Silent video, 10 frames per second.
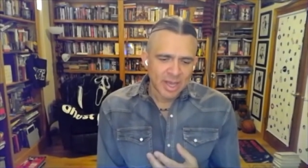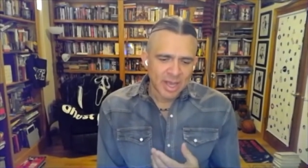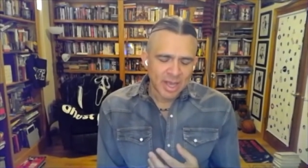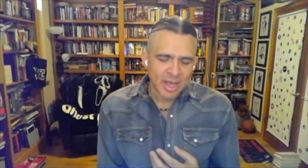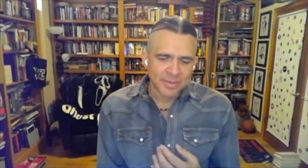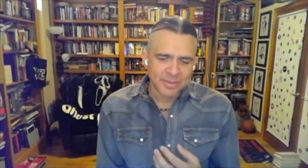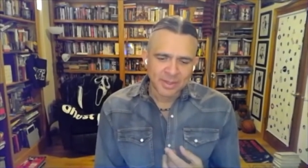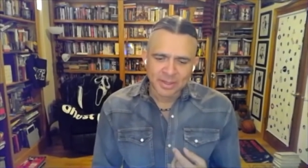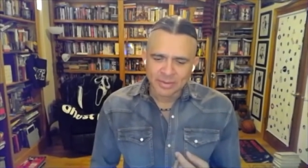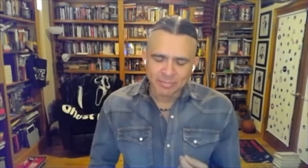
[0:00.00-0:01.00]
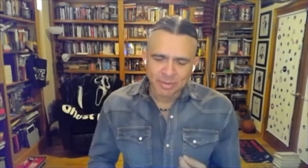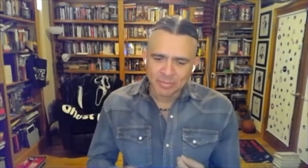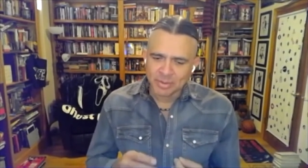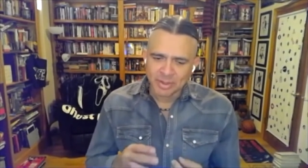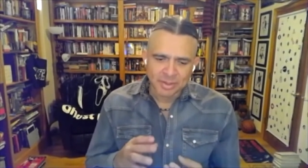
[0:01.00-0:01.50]
I think it's
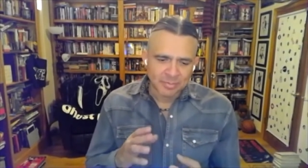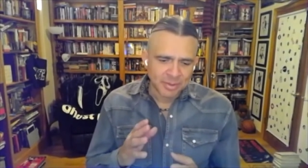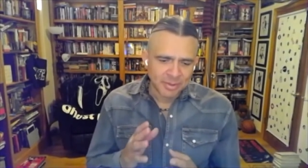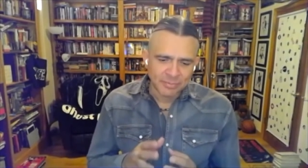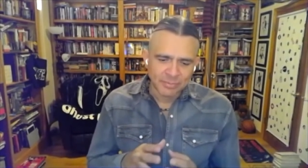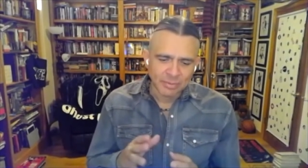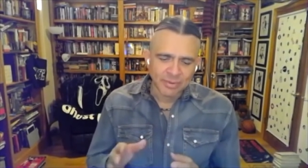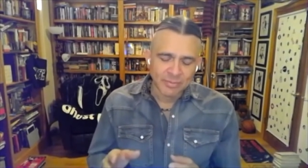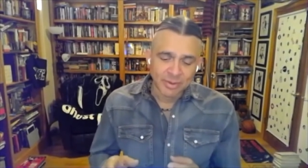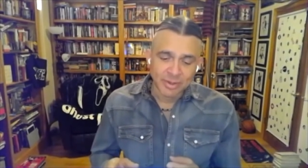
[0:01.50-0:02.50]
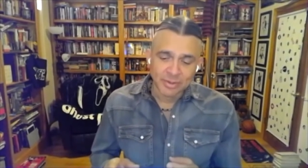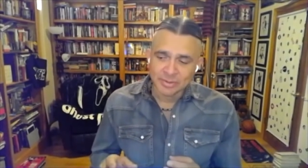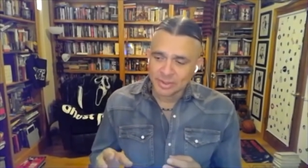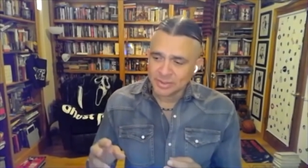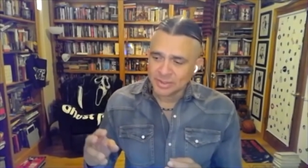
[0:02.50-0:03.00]
probably going to be 4 or 5 years
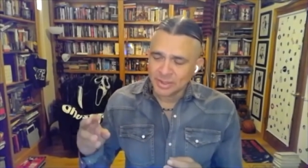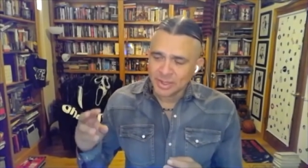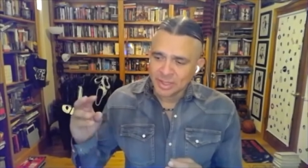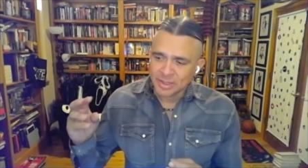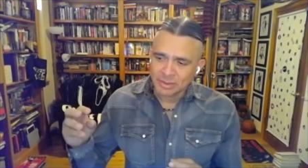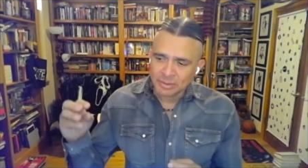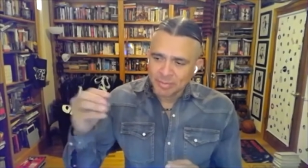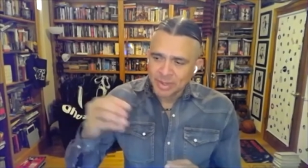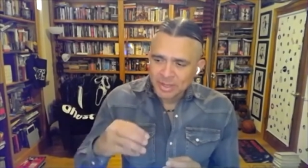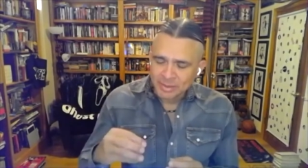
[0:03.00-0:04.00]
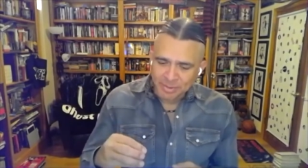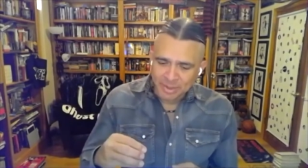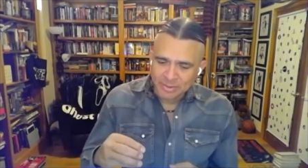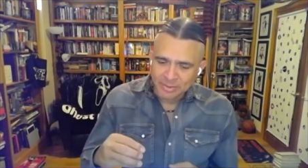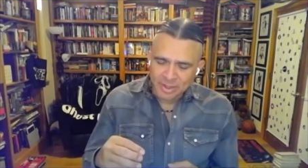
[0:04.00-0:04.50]
until I can look back at
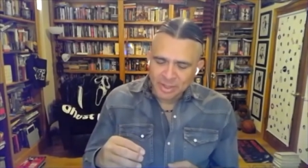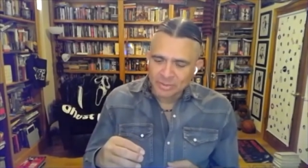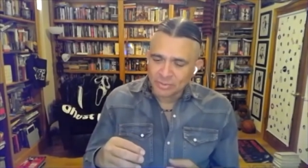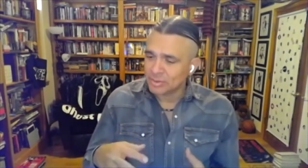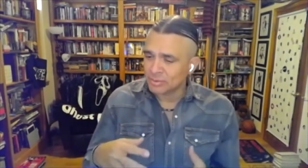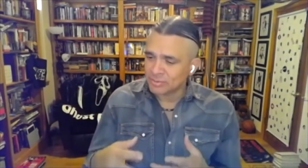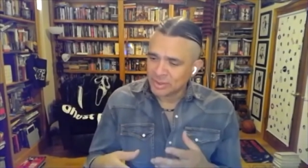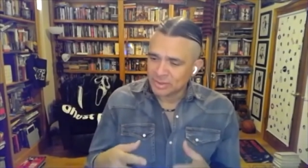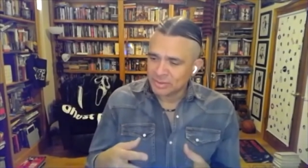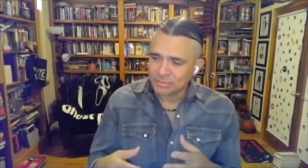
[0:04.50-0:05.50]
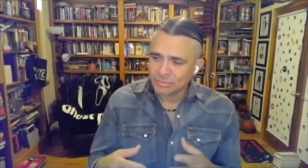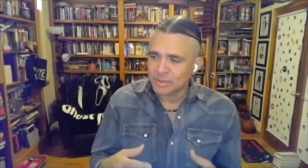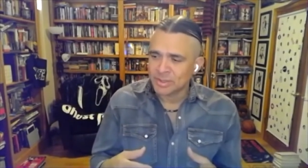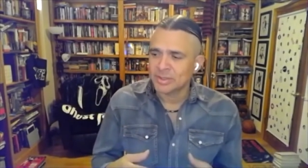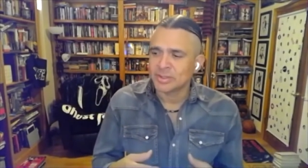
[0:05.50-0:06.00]
being this age and understand it for what
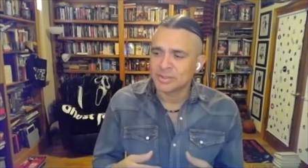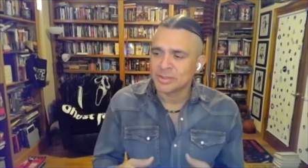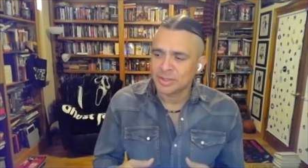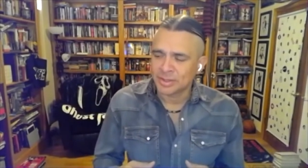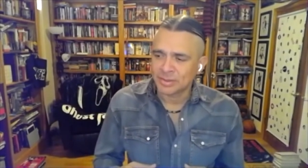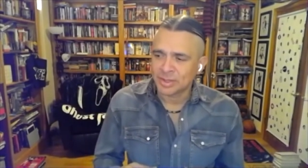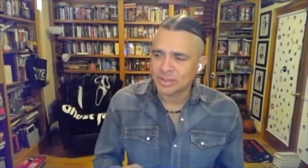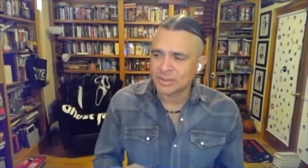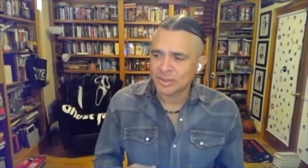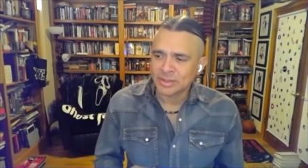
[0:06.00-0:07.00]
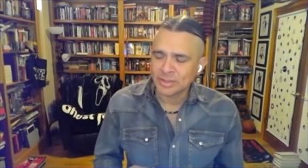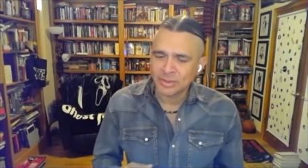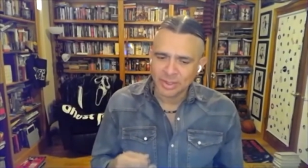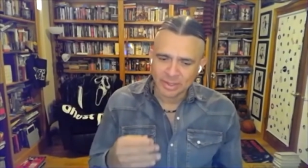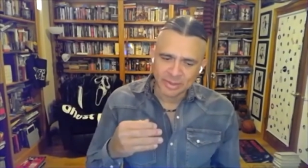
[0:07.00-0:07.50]
it is. Like I think you
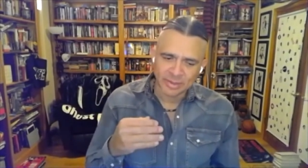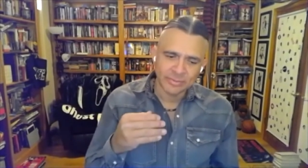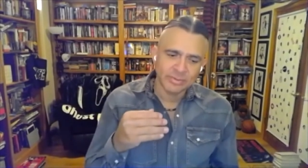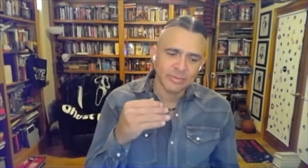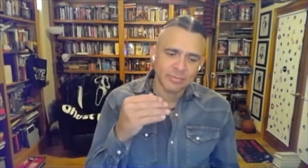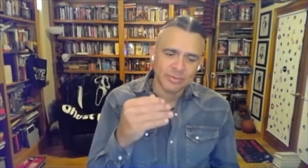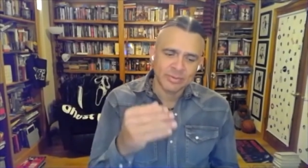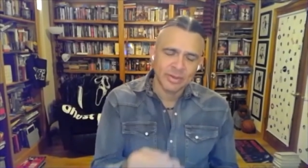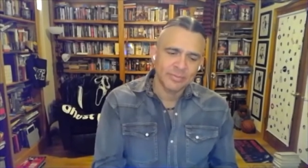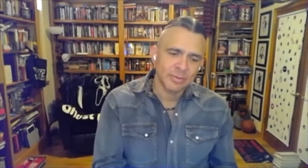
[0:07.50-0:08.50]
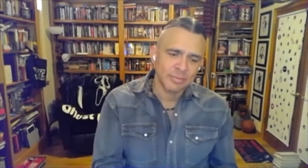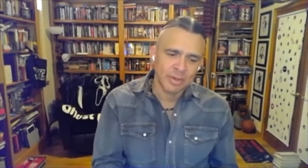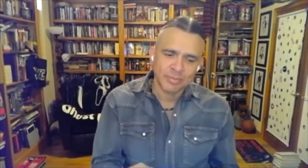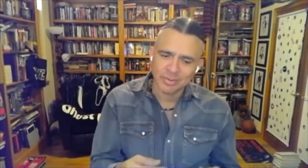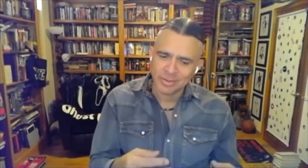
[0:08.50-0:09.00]
need distance from stuff to
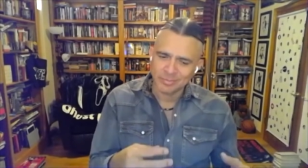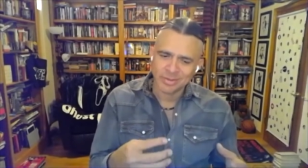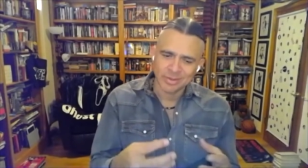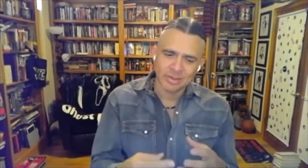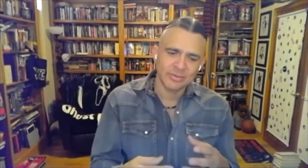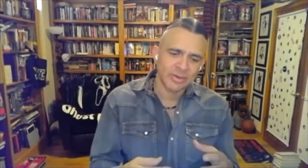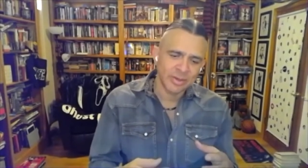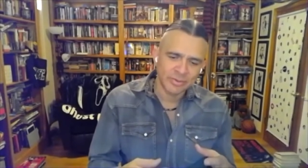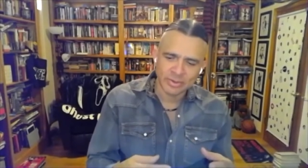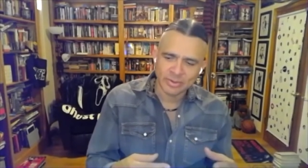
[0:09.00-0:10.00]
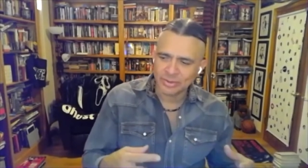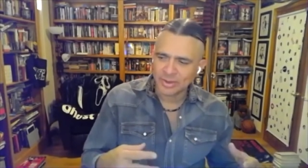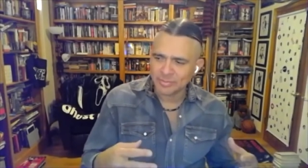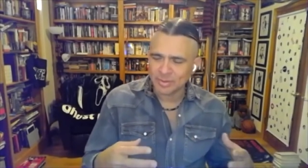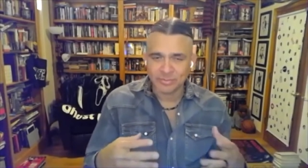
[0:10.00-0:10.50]
properly mythologize it or
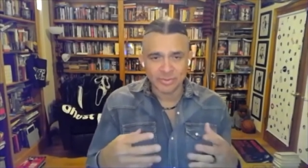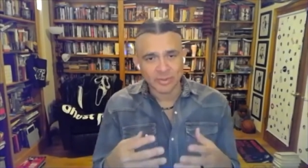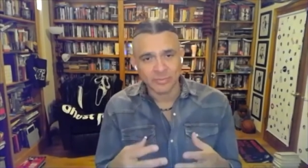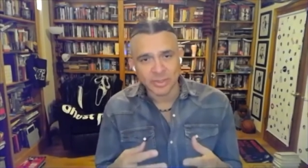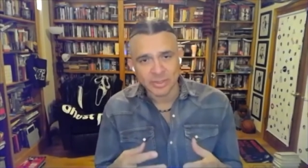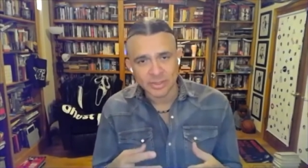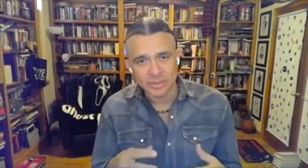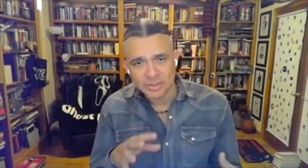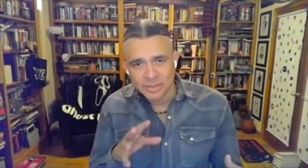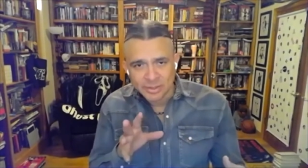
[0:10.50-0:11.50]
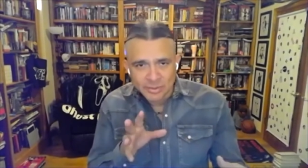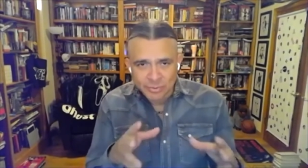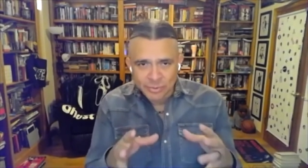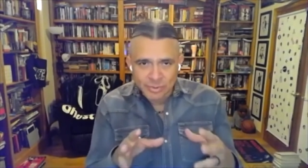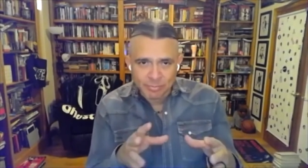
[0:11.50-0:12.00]
have the objective distance to
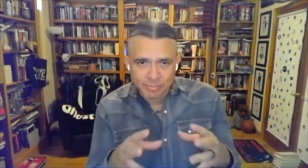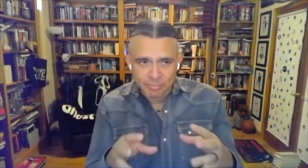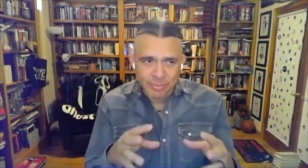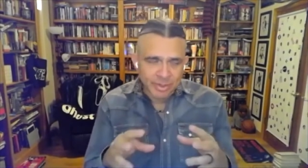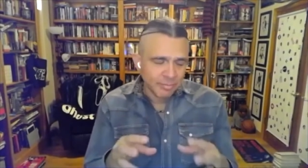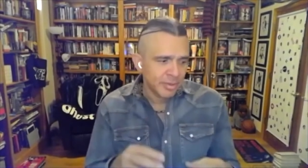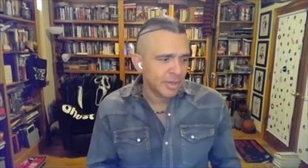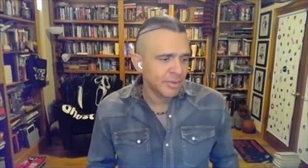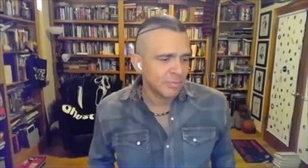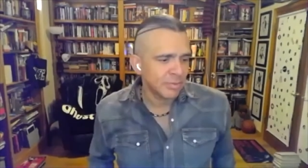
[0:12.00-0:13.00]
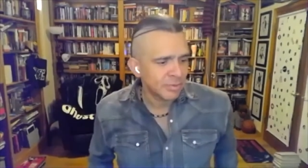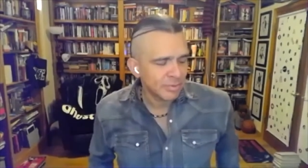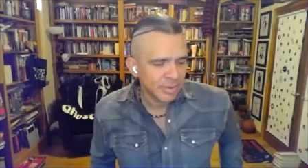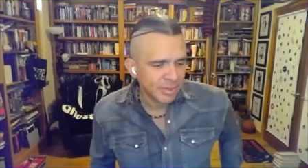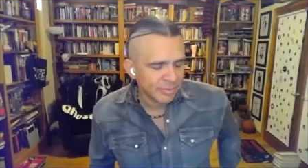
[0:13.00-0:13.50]
make it malleable
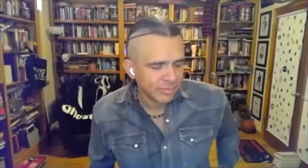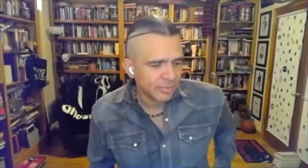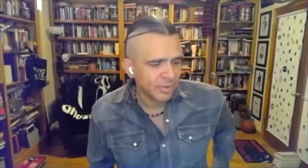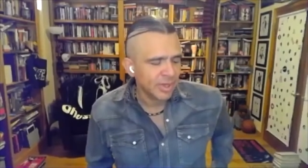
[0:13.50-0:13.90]
in a story.